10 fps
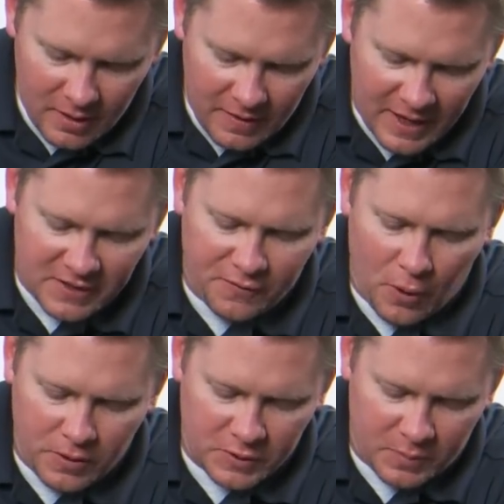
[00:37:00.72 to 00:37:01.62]
That's
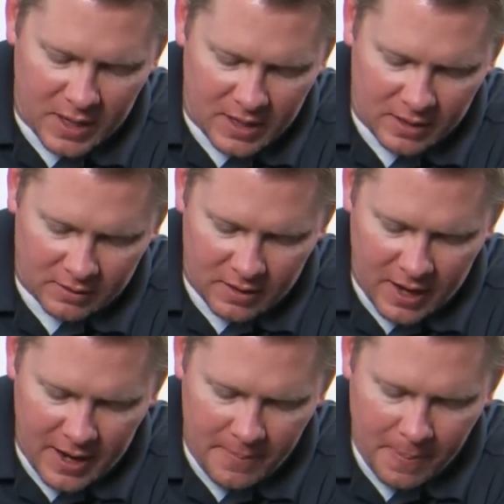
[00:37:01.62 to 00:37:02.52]
focus peaking,
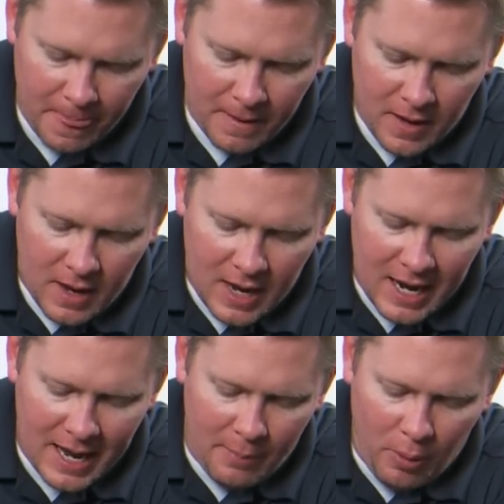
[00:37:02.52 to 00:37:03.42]
okay?
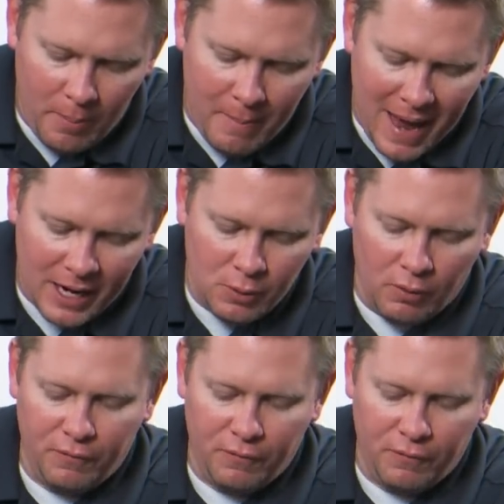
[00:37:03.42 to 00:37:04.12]
Enable manual